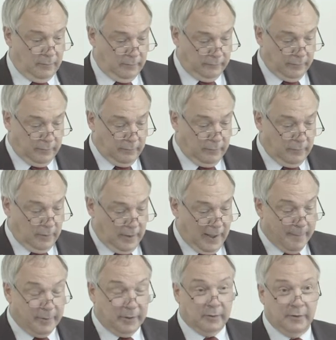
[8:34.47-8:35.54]
So the
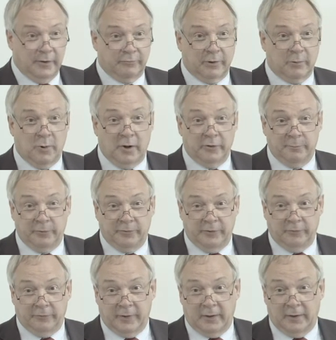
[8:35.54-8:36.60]
applicant is required to
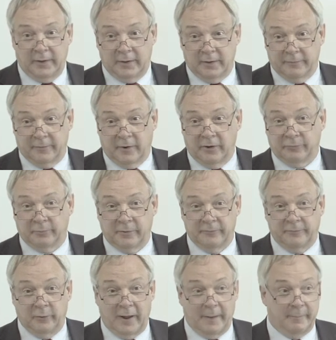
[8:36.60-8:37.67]
produce their legal advice with the
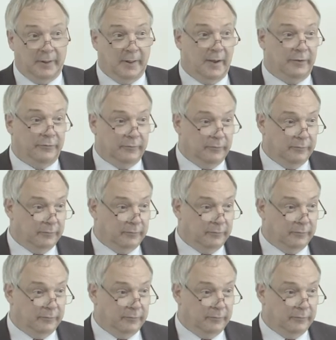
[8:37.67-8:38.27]
full application.